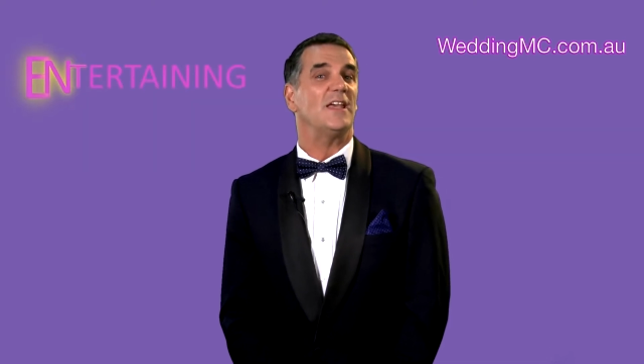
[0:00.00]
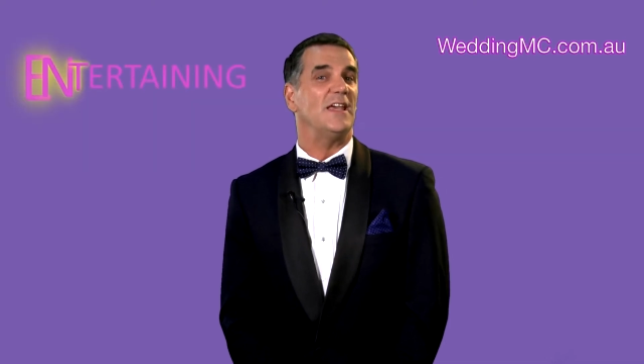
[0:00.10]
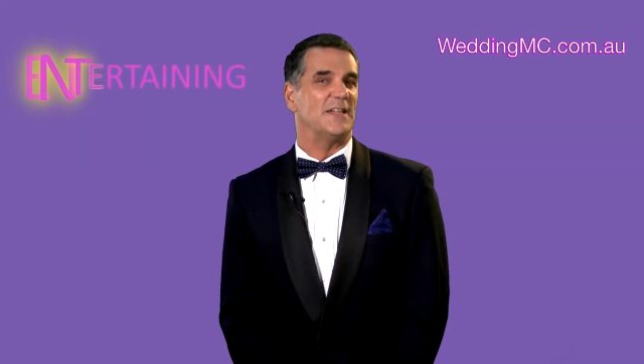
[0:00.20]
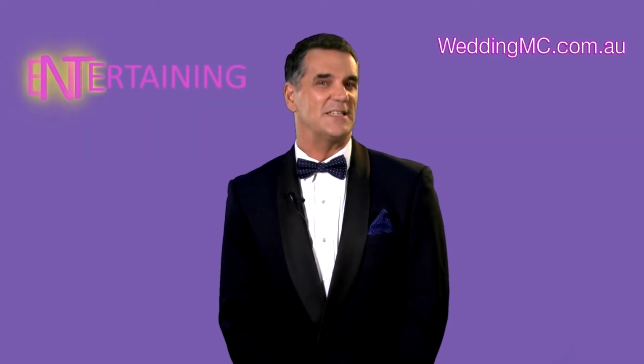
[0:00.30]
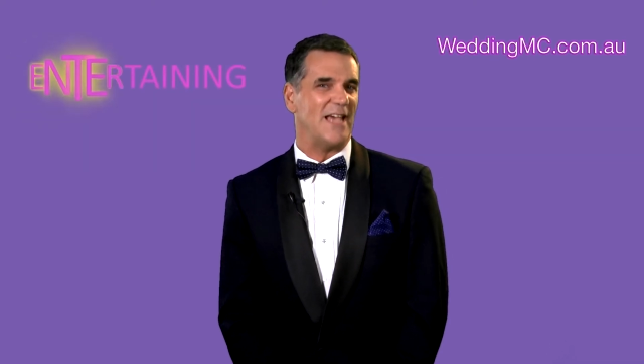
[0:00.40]

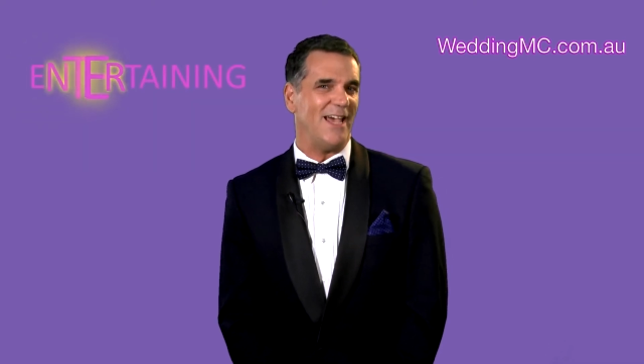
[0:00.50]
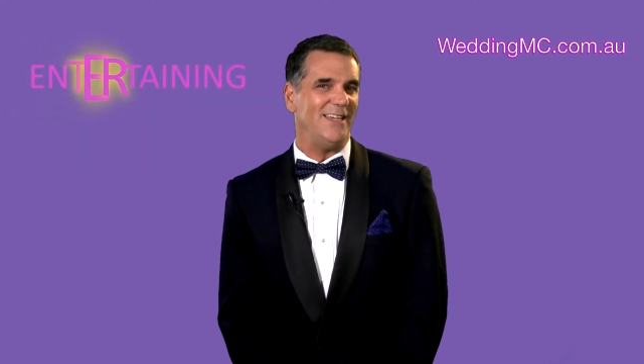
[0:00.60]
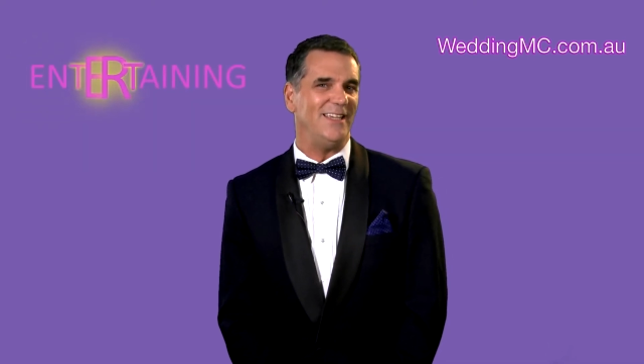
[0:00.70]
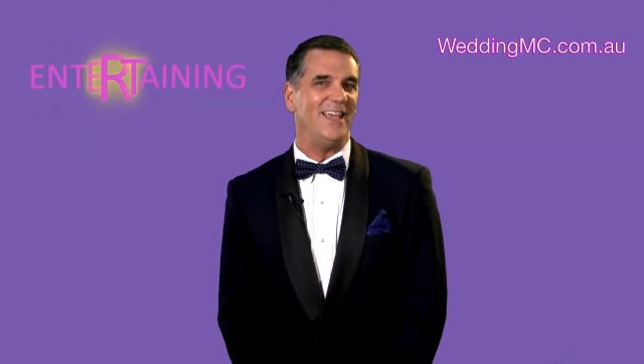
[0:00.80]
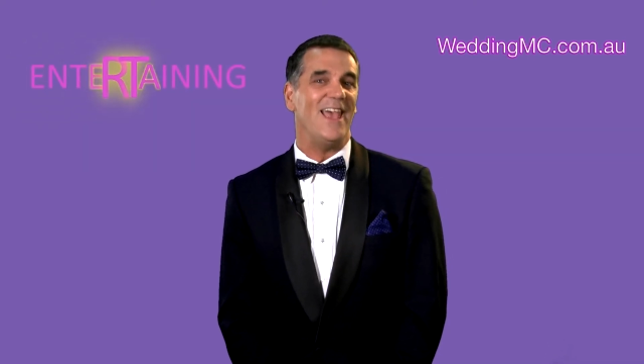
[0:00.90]

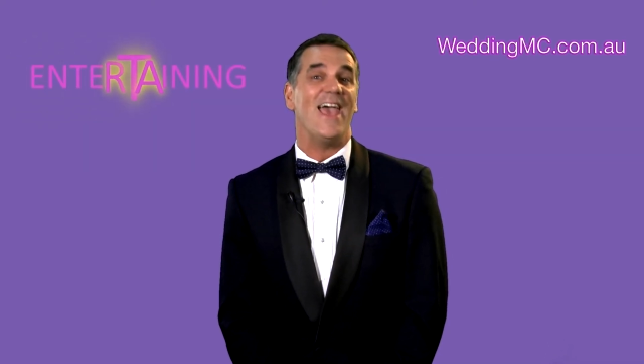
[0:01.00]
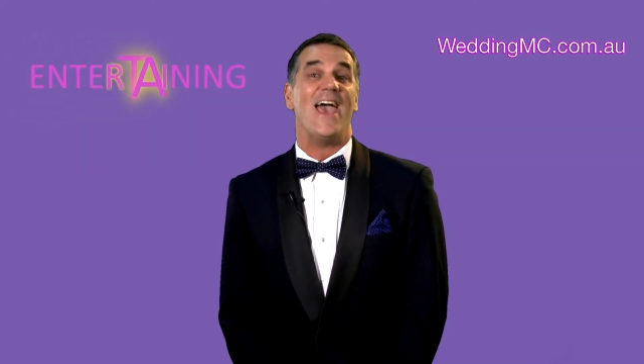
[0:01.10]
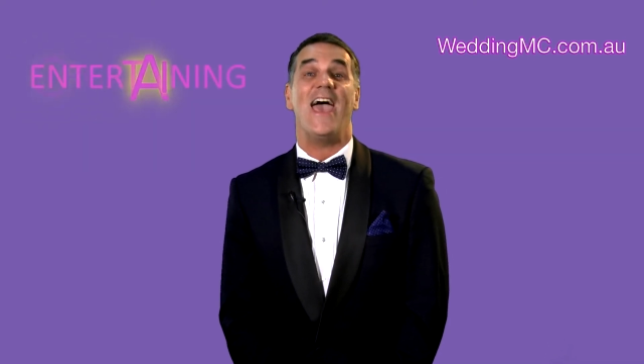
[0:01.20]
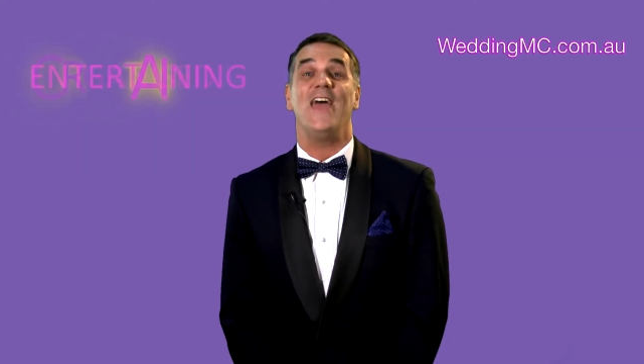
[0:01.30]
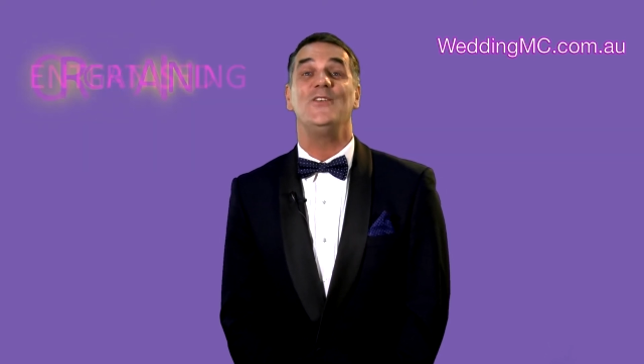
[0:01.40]
entertaining
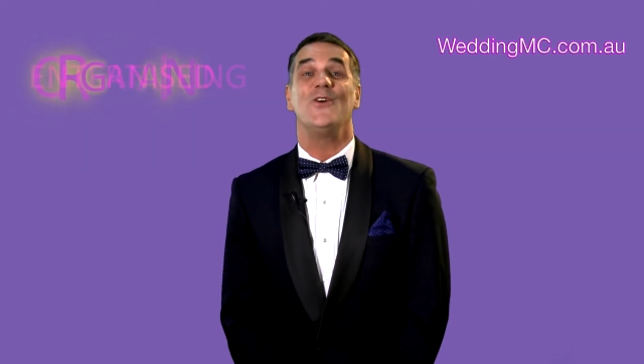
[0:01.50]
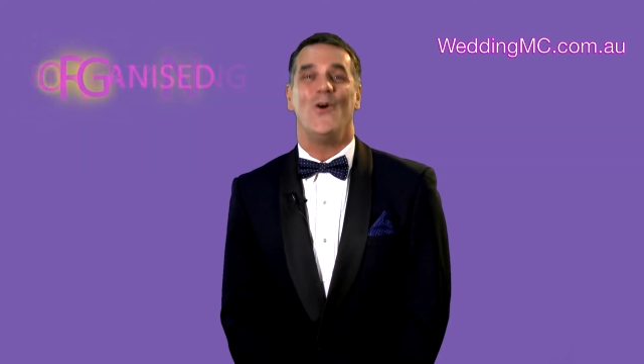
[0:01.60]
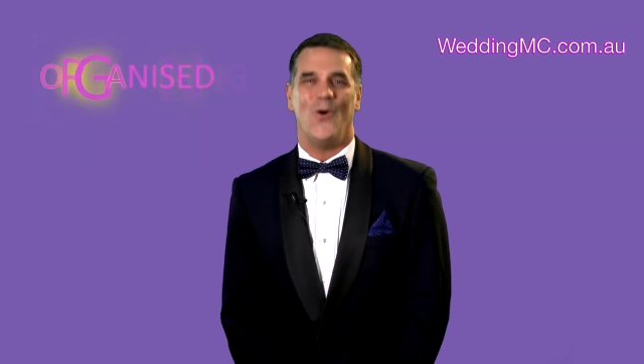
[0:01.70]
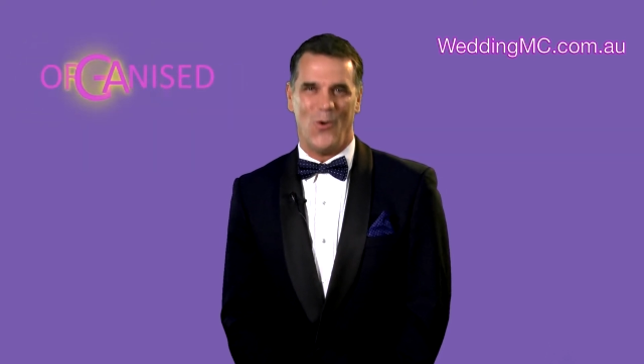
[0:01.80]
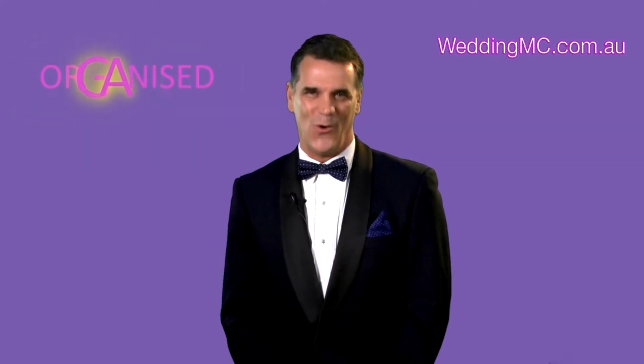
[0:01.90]
and
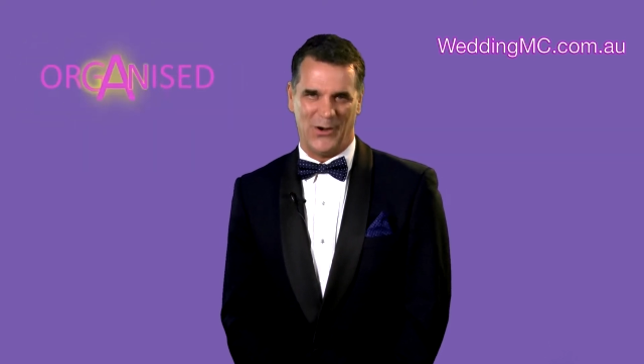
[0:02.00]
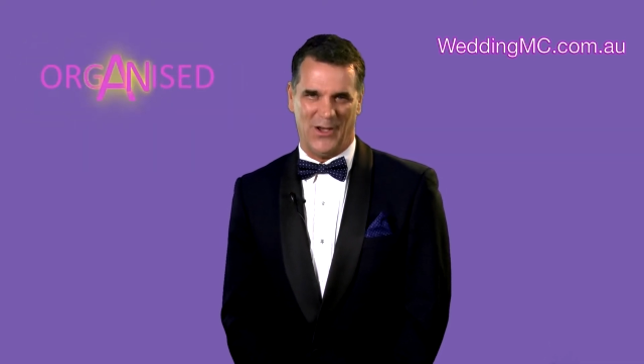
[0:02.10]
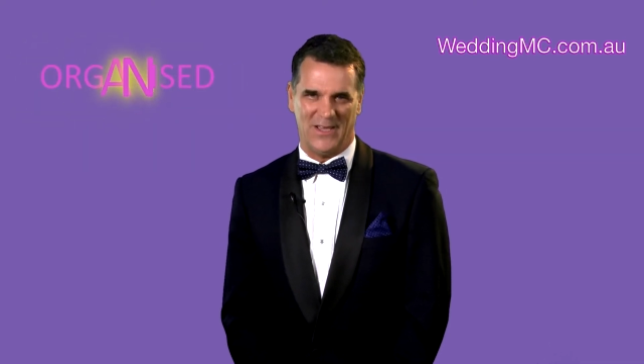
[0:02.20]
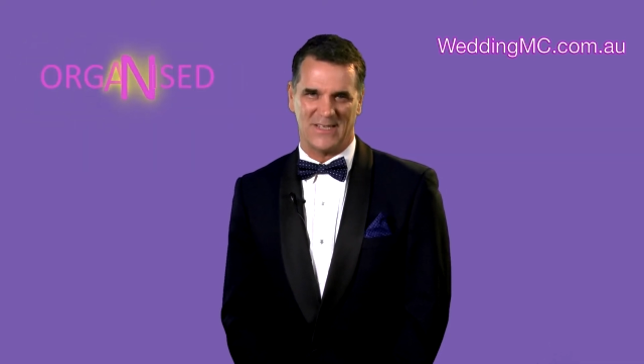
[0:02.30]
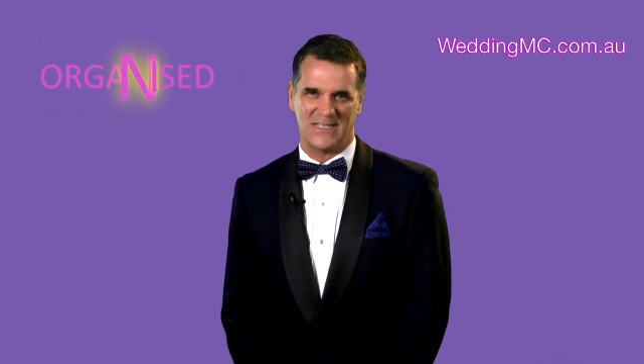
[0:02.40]

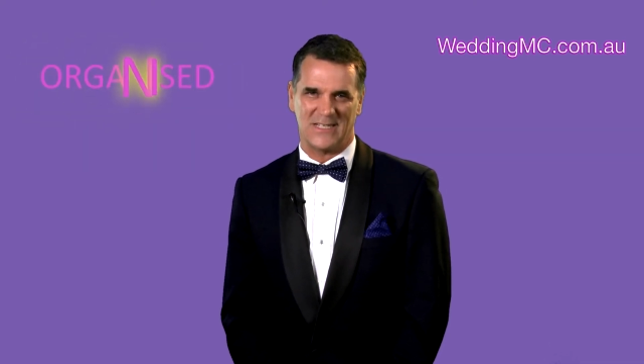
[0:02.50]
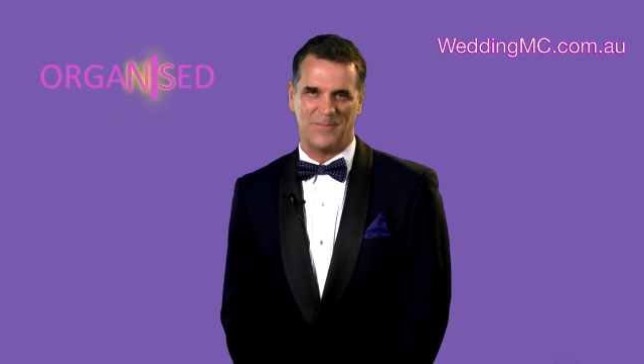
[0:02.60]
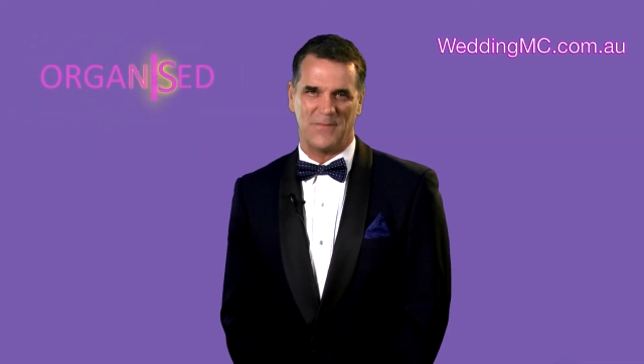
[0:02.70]
organised.